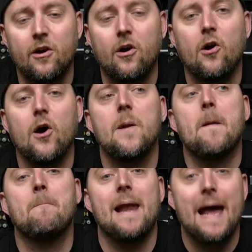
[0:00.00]
on
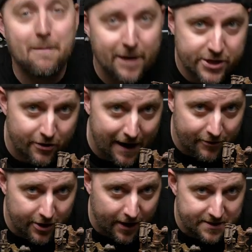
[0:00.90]

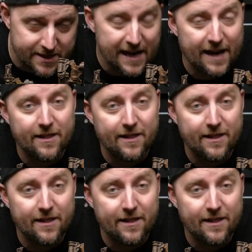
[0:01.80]
BlackMagicCraft.ca.